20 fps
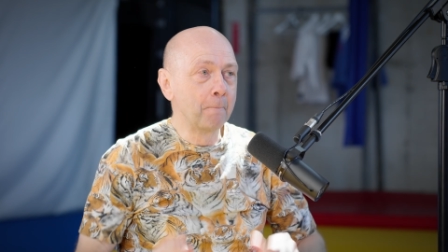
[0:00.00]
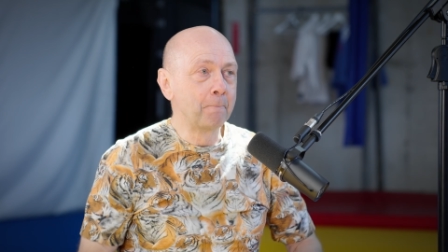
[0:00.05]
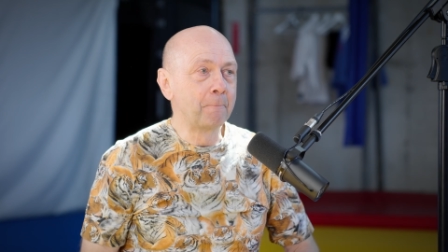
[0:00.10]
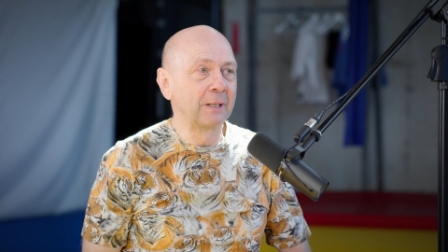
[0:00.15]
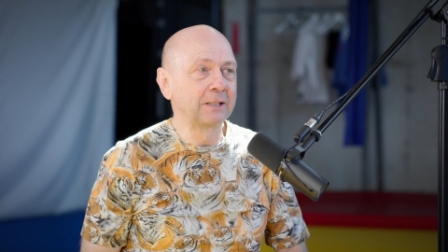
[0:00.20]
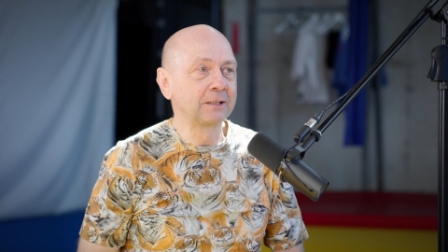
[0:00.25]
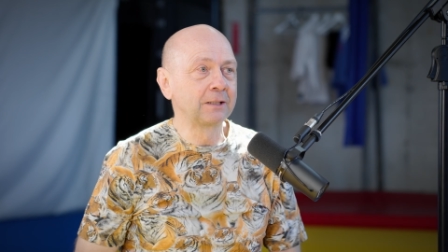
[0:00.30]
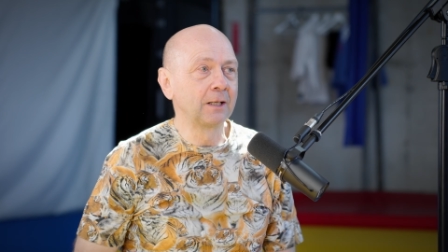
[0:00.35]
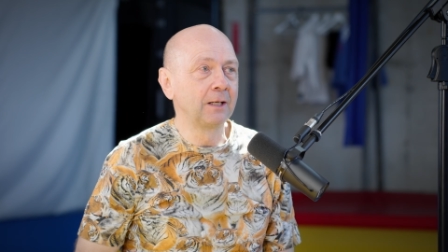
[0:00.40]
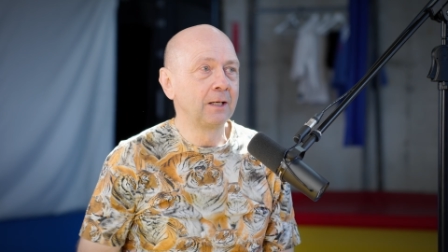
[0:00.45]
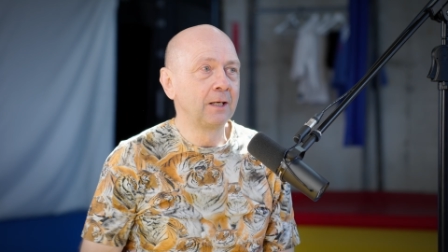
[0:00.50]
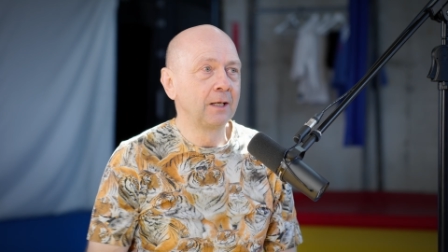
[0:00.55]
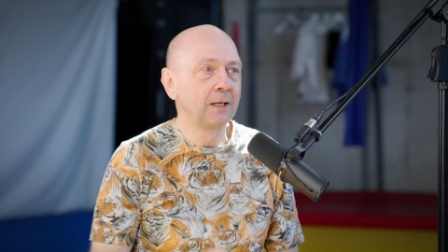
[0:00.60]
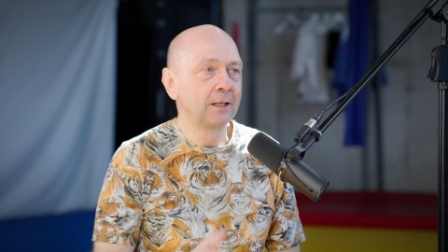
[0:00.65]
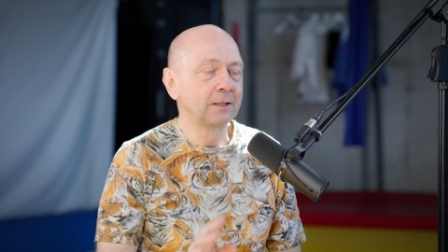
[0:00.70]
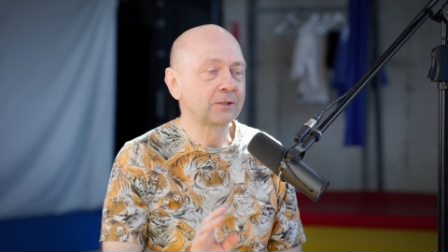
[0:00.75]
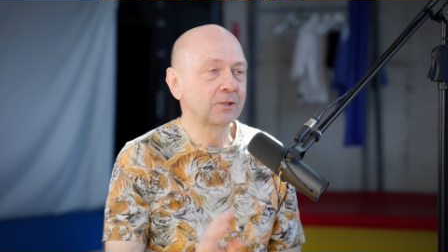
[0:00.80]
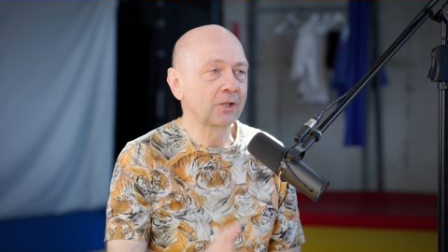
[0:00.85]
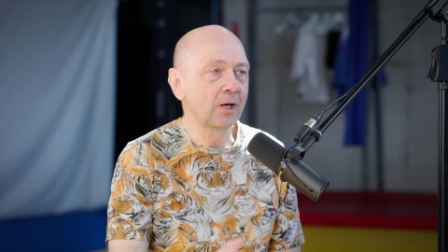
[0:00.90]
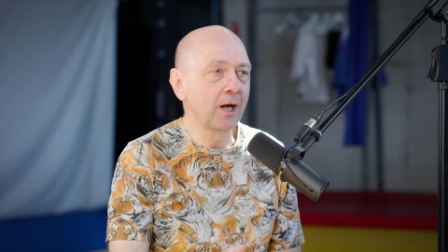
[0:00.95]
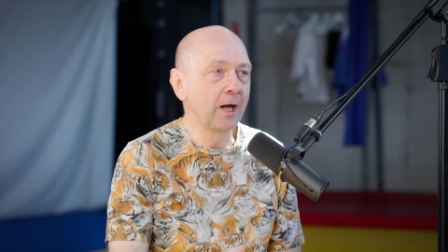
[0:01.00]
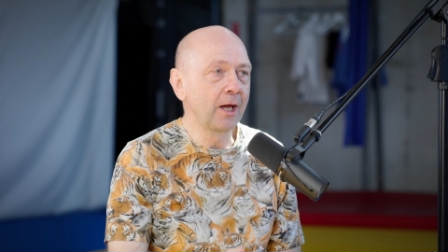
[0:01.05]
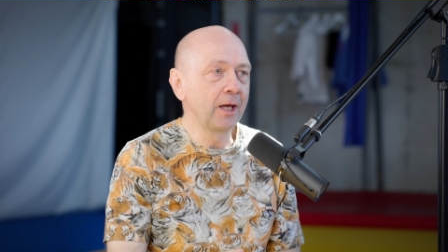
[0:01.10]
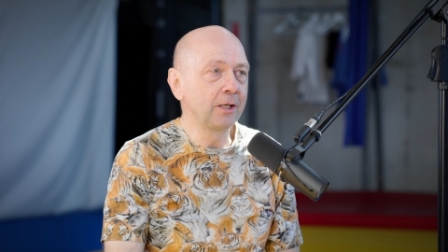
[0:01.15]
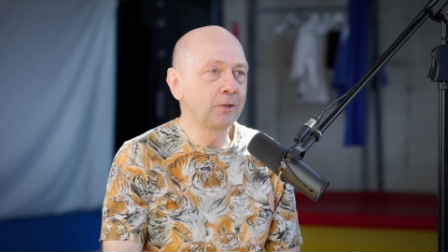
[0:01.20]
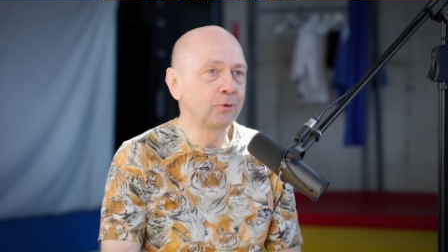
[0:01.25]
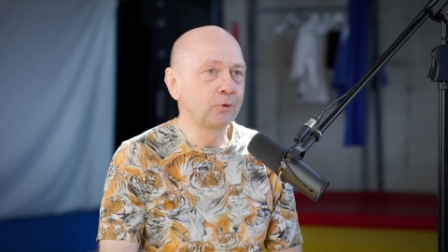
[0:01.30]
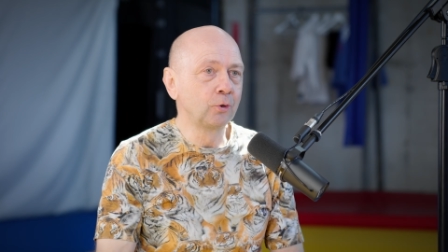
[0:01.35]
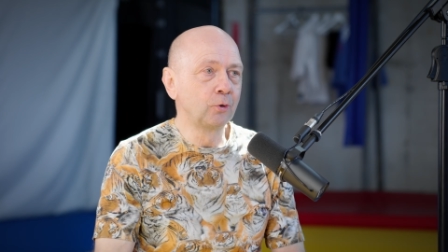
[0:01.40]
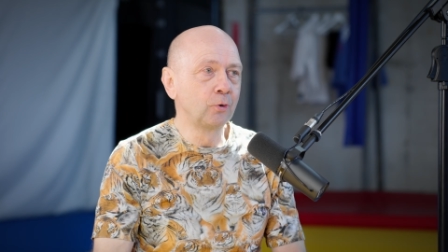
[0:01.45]
But
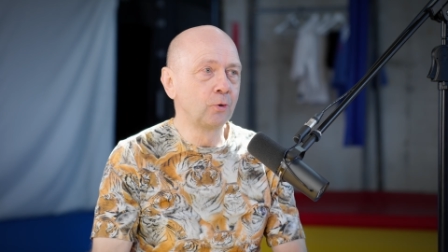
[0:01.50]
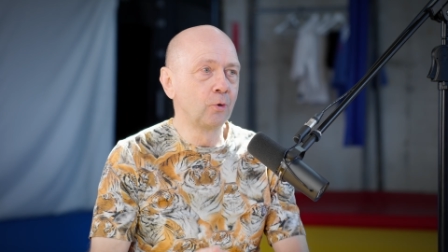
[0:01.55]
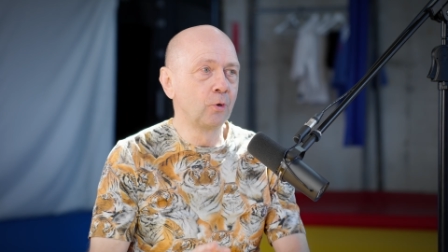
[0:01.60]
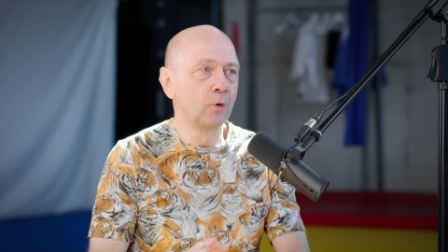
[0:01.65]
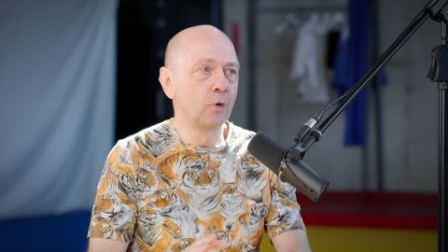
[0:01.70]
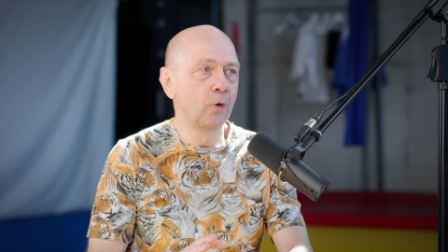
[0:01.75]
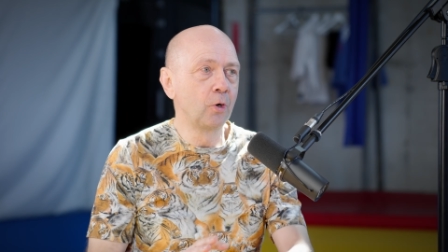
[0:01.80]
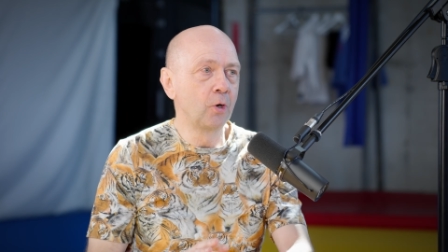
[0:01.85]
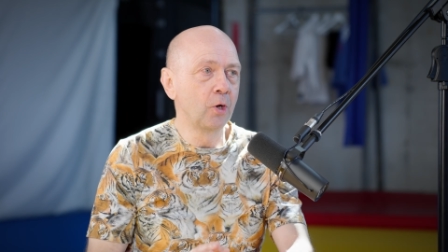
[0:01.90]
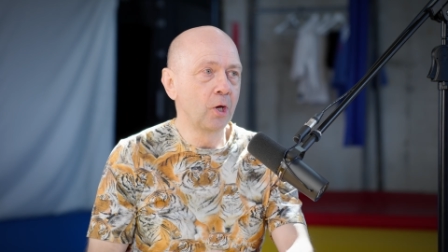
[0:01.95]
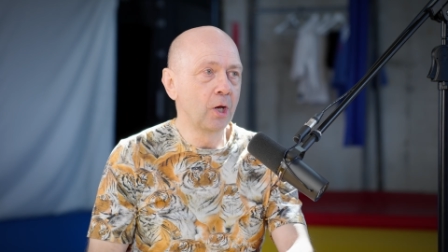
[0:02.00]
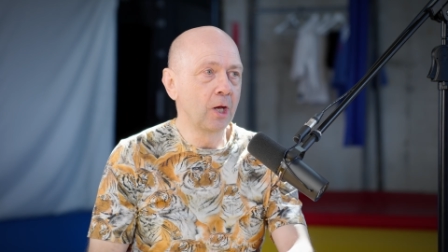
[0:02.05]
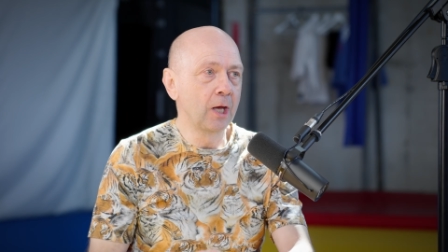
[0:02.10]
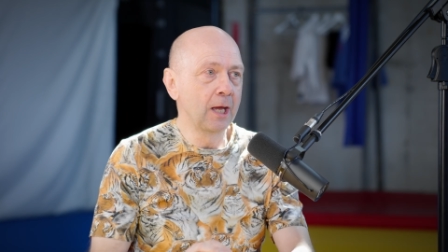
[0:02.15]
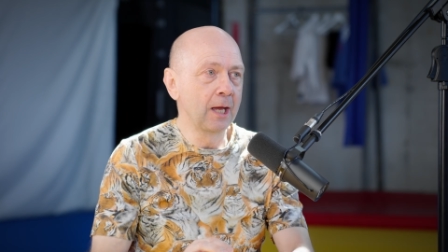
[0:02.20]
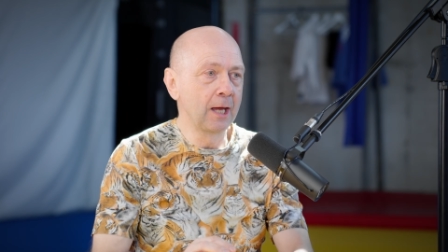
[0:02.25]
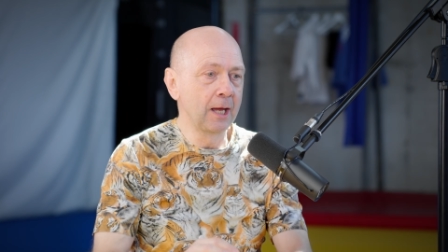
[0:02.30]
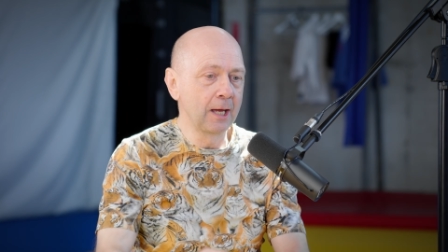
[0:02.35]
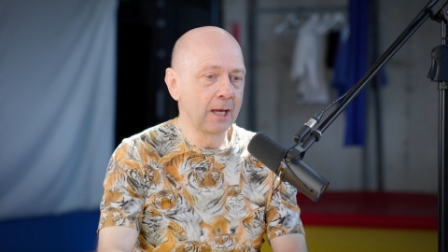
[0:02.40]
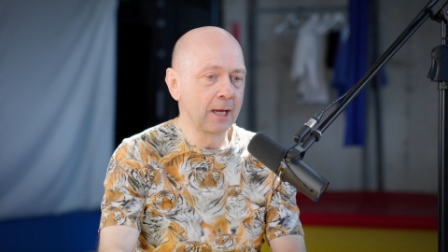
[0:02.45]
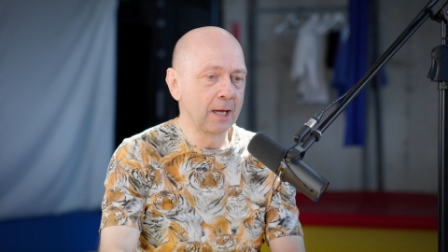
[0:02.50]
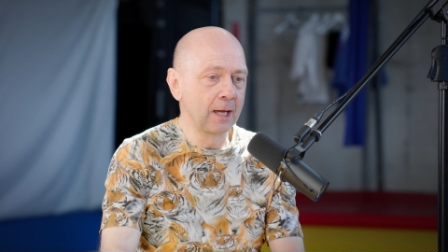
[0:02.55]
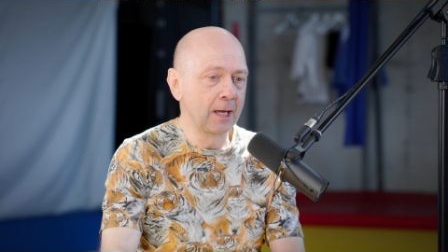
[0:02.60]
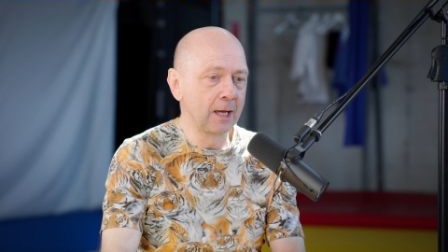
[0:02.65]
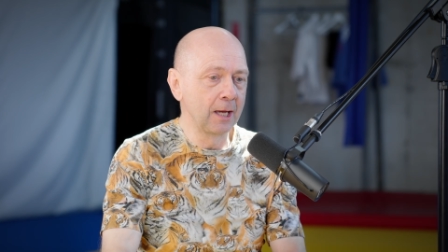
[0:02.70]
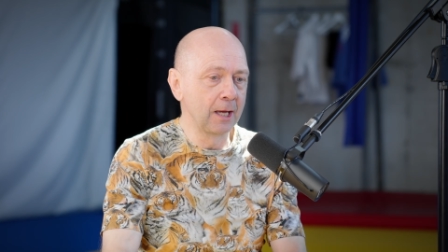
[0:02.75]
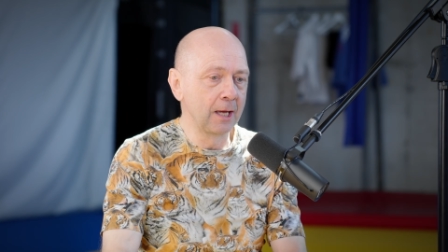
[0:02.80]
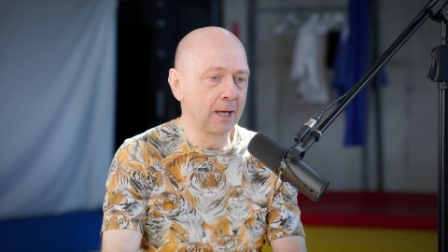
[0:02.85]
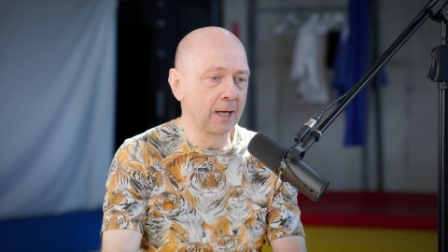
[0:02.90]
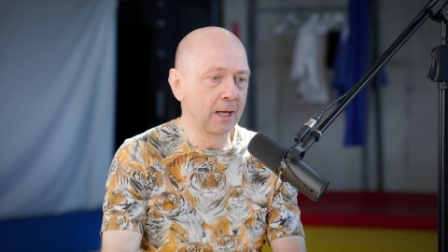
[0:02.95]
try to
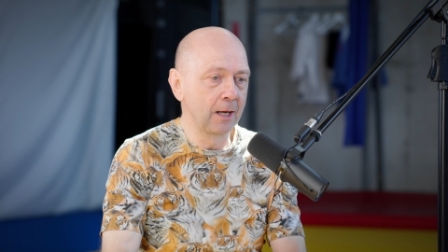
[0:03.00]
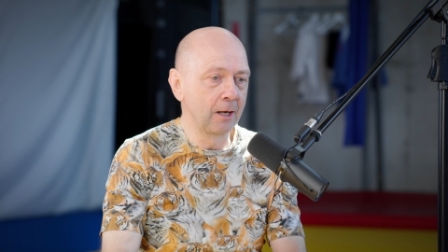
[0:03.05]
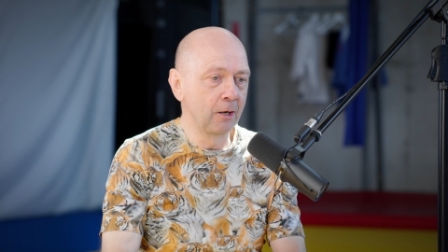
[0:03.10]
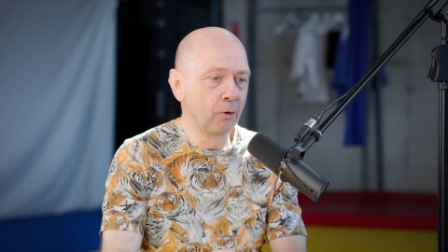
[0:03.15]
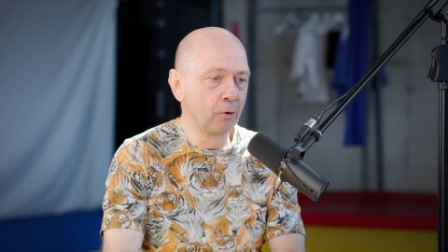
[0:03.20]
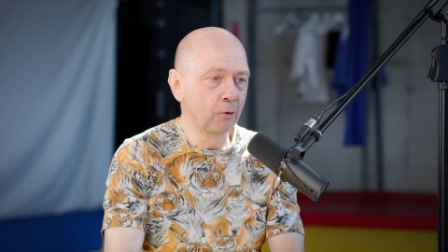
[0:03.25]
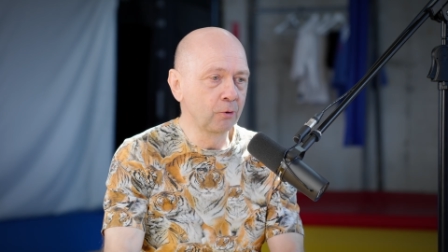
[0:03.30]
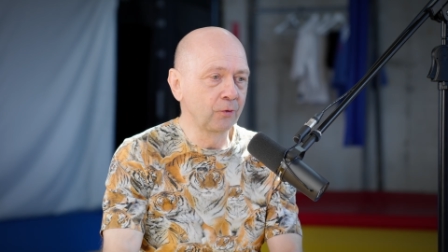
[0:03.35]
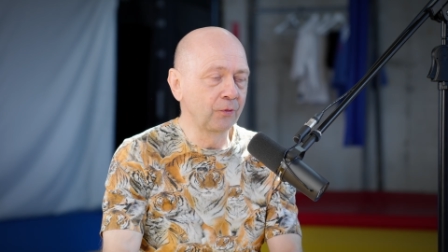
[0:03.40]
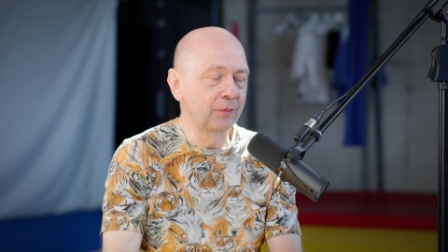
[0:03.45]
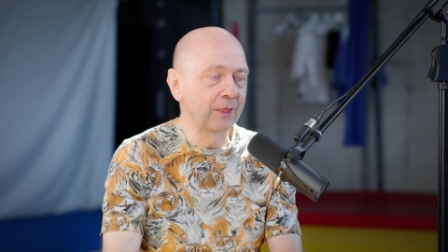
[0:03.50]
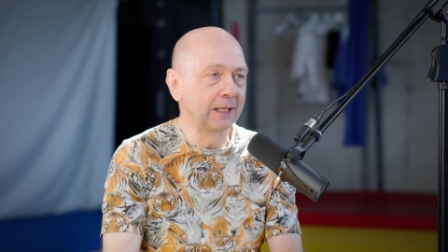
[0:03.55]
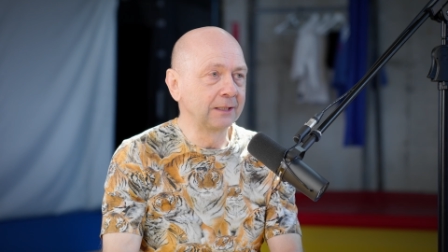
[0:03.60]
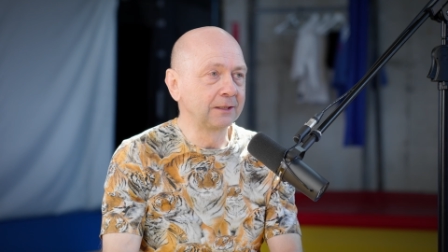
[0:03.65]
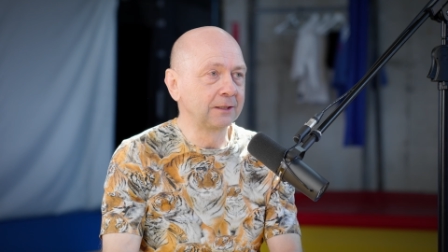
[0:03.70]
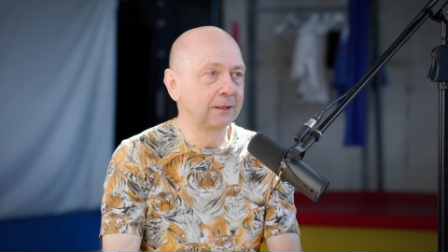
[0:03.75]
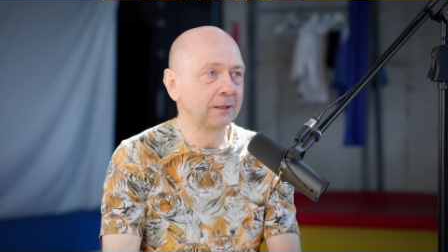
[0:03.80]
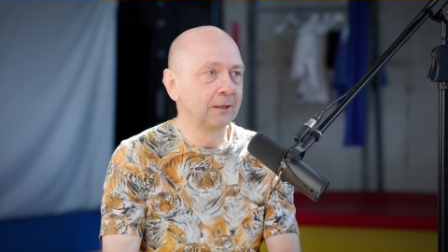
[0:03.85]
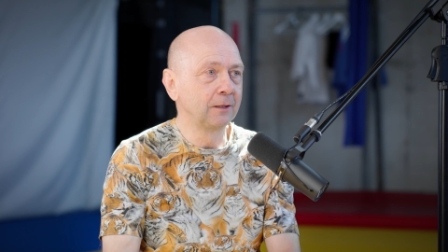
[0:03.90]
look that